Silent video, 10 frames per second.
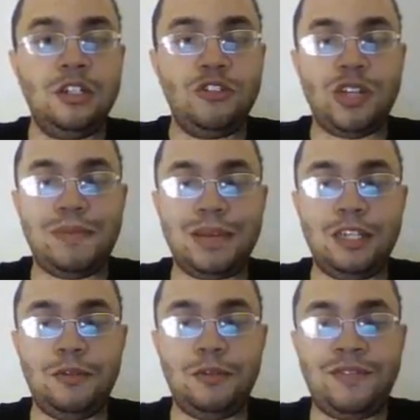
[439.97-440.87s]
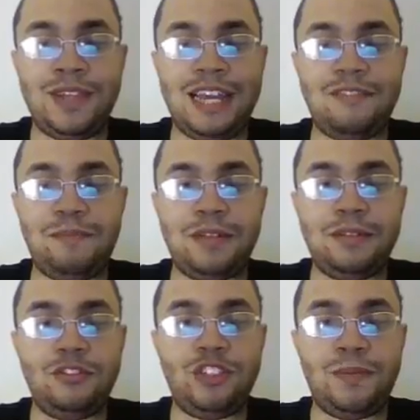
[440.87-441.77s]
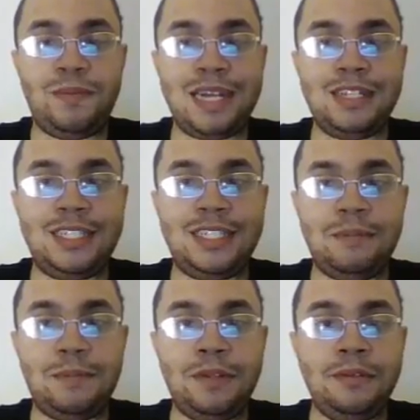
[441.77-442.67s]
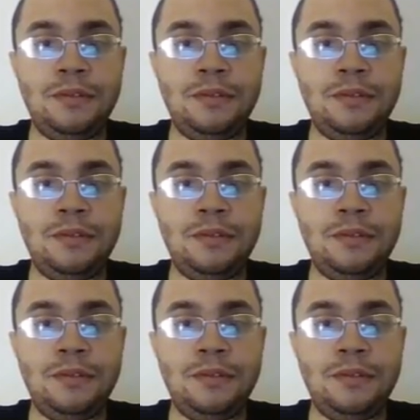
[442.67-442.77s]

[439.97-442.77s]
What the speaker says: Try to make a little bit of life. But jumping out is simple.